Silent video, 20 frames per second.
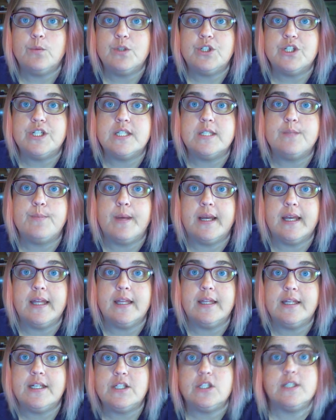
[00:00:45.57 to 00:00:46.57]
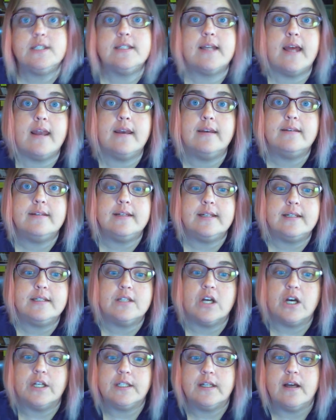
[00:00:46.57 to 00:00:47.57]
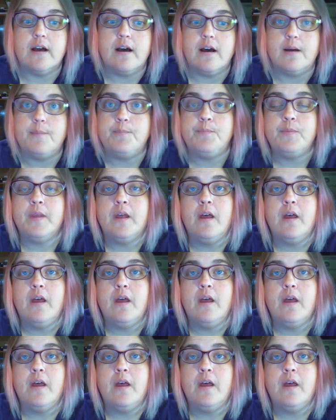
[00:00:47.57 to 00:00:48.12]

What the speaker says: which is speculationsediting.com.